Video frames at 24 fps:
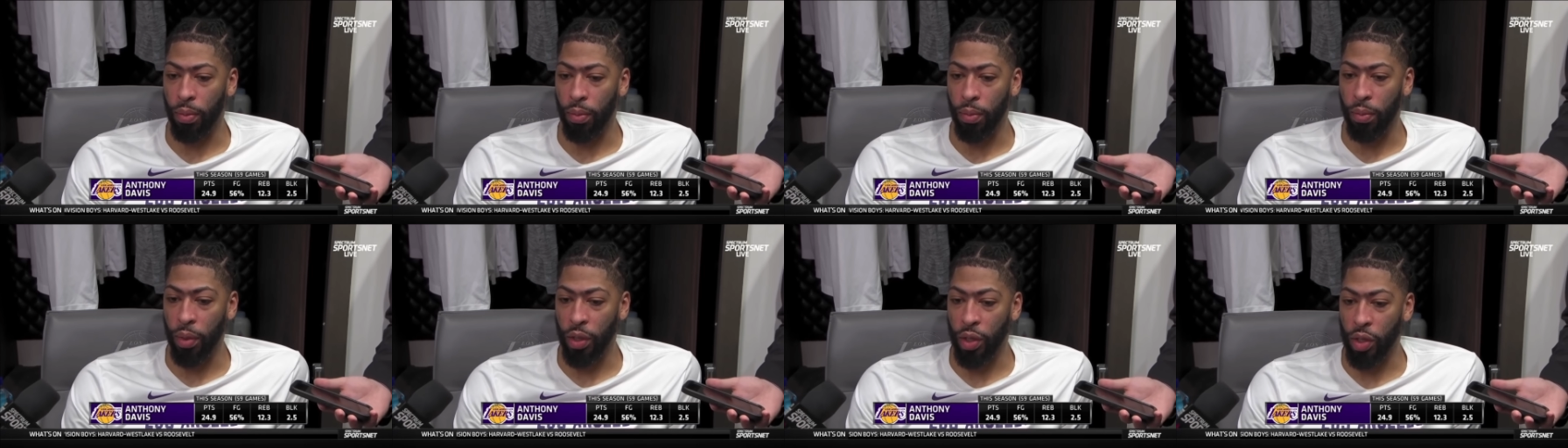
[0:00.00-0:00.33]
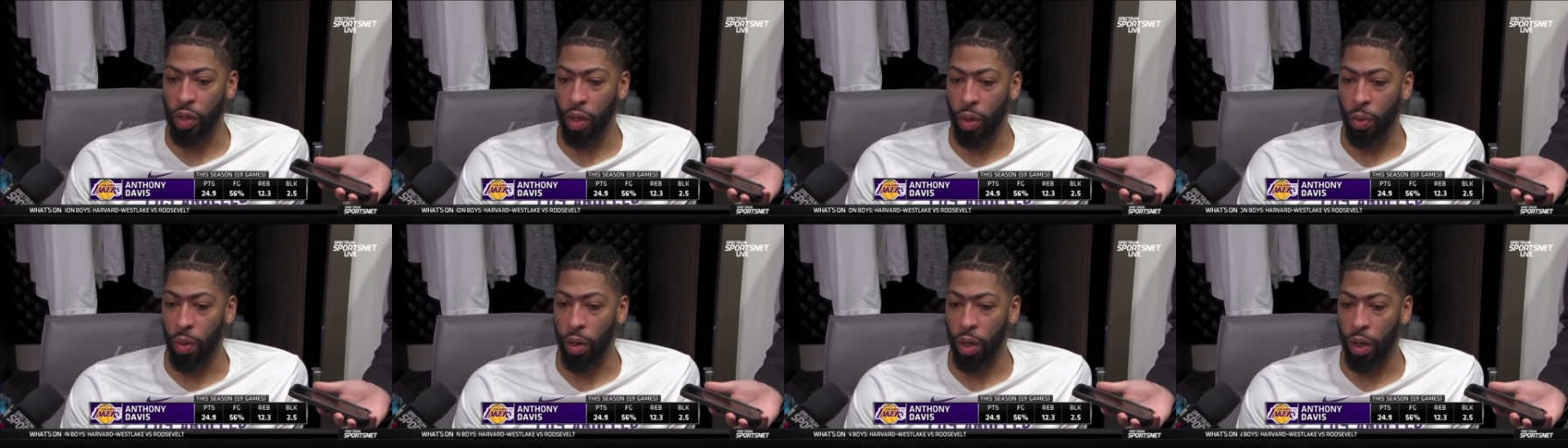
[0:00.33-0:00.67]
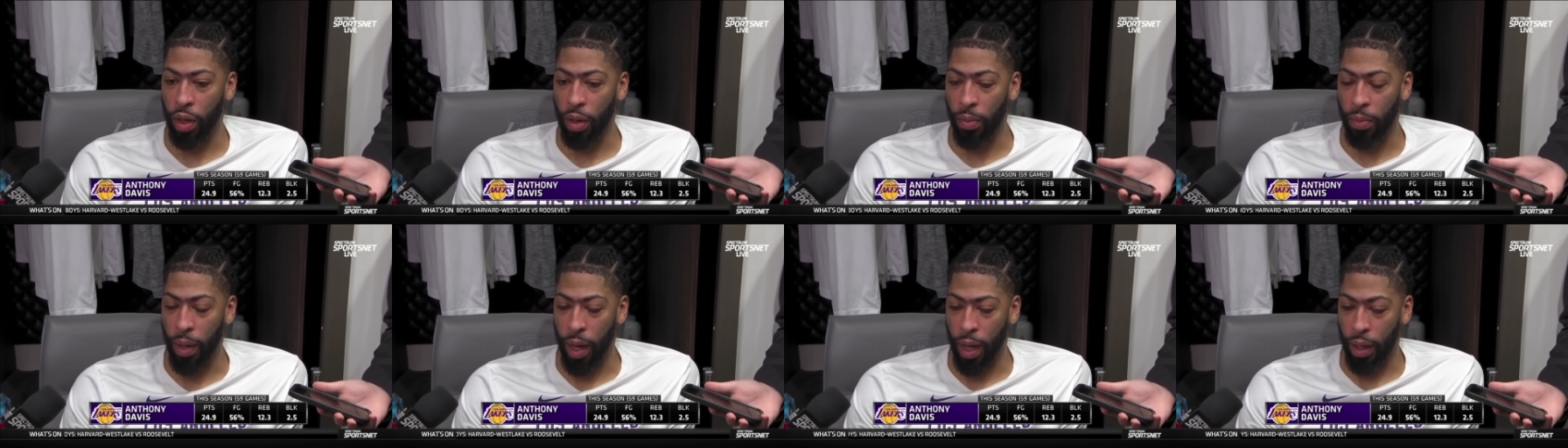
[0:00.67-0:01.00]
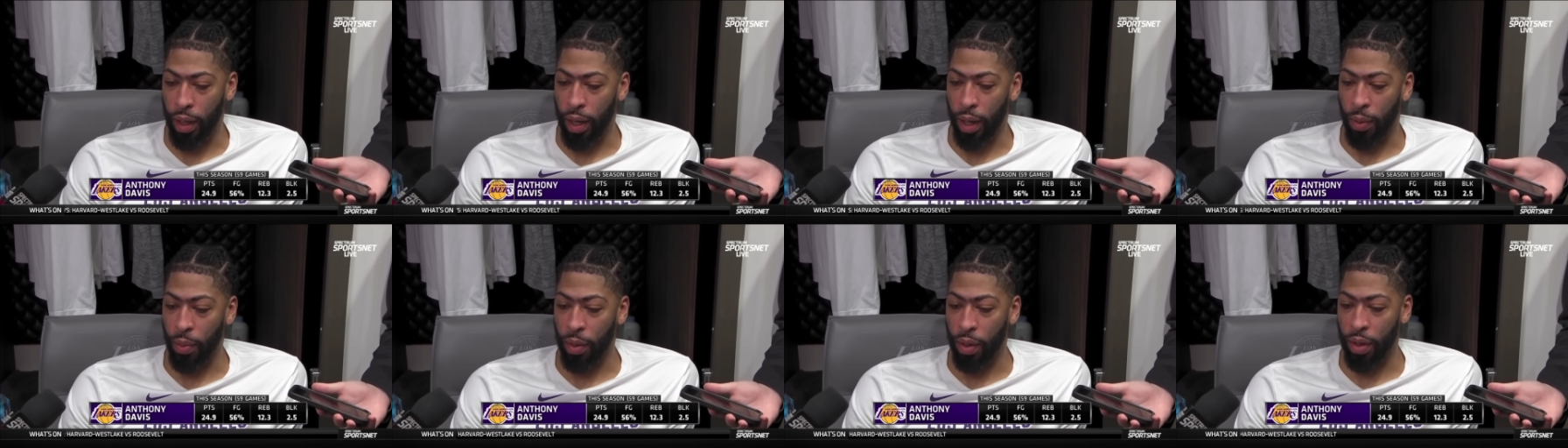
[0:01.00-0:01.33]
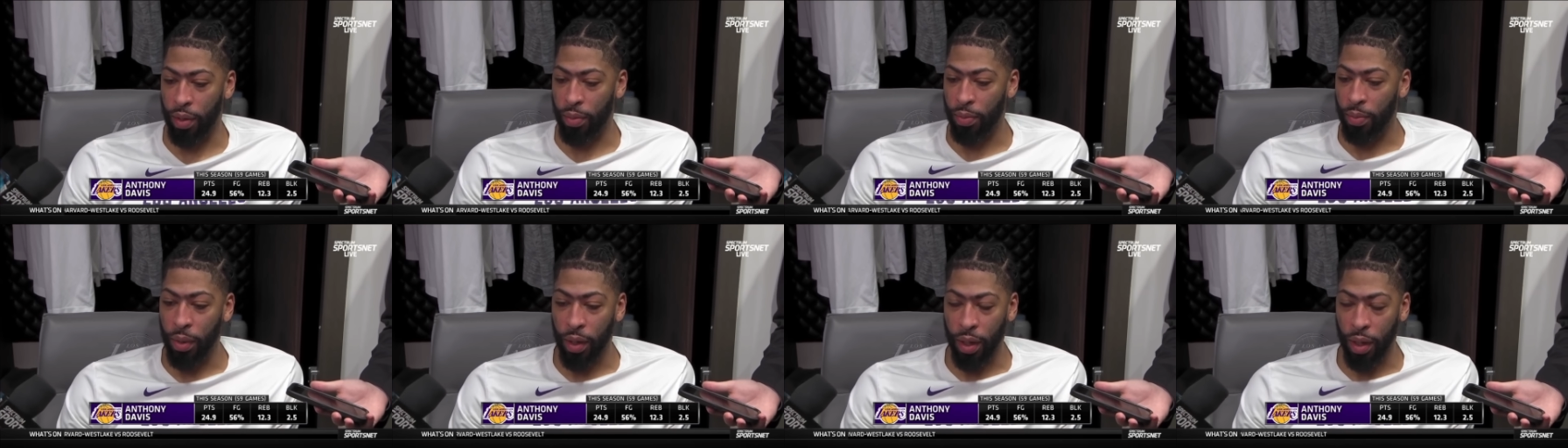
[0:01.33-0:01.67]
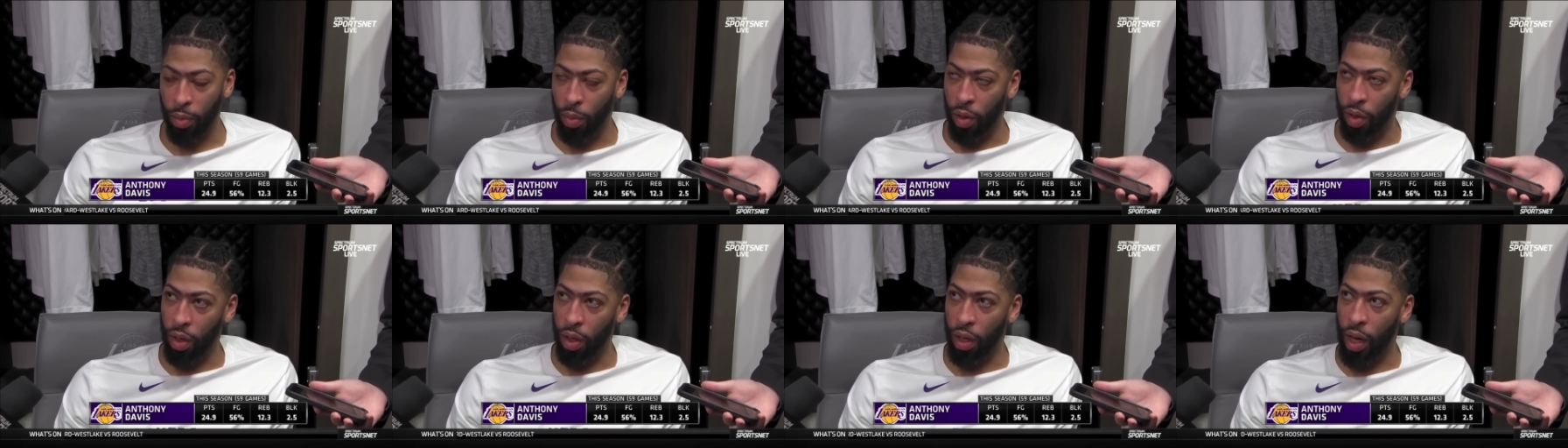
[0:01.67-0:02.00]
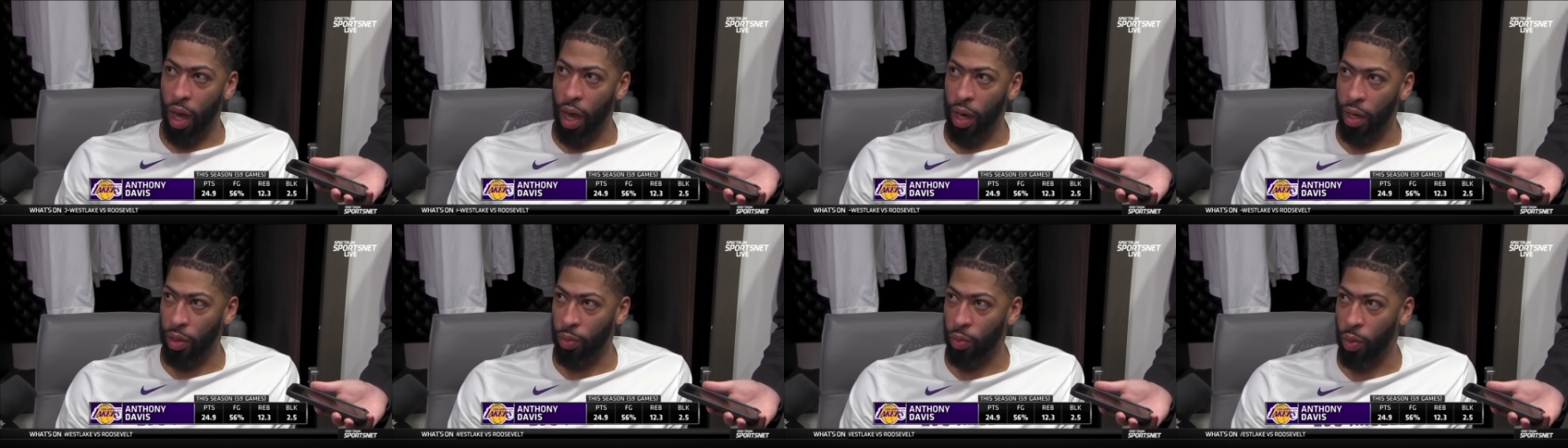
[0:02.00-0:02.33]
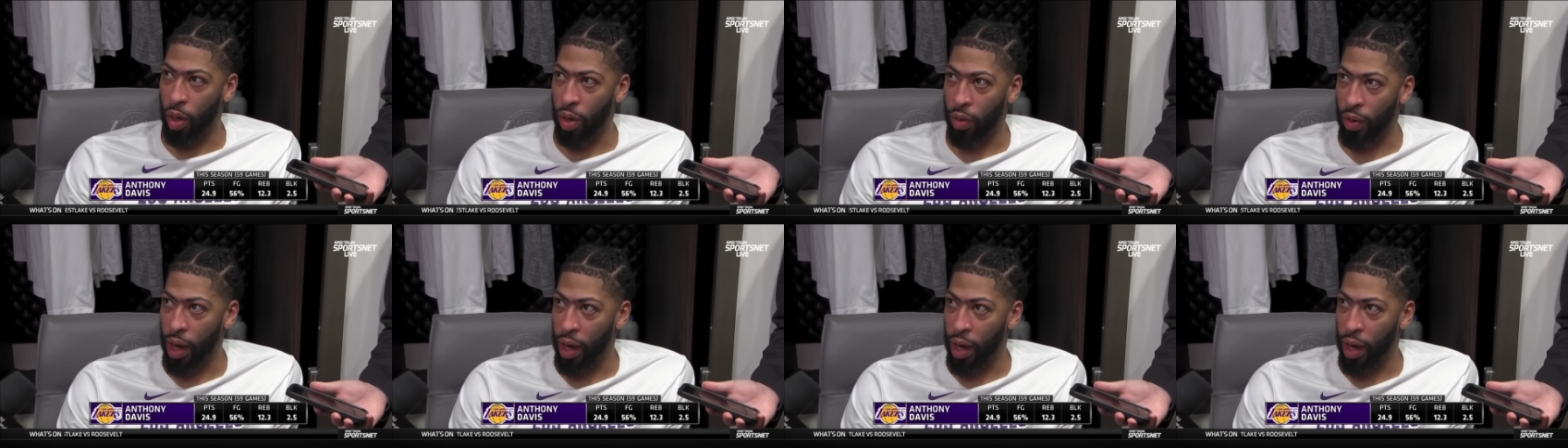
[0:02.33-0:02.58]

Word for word: But you don't want to combat that with putting them on the line as well.